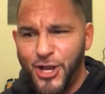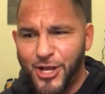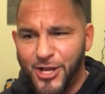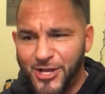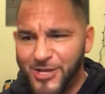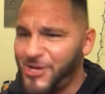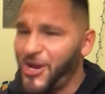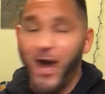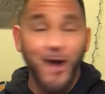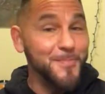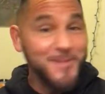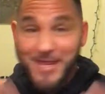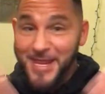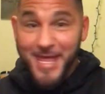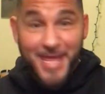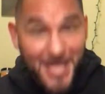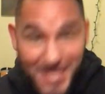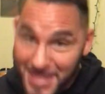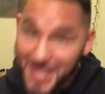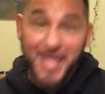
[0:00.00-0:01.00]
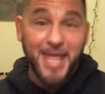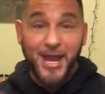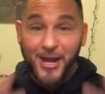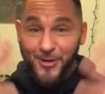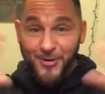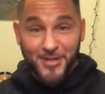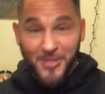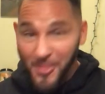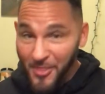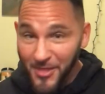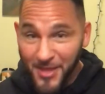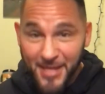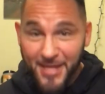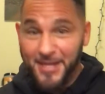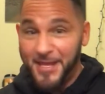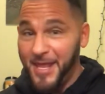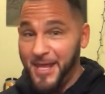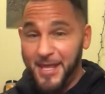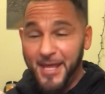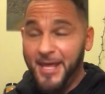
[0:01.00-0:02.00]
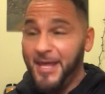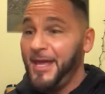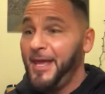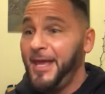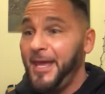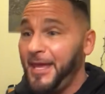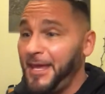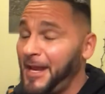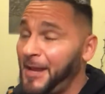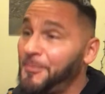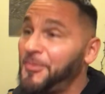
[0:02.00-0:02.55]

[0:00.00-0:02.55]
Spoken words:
coming in there, and I'm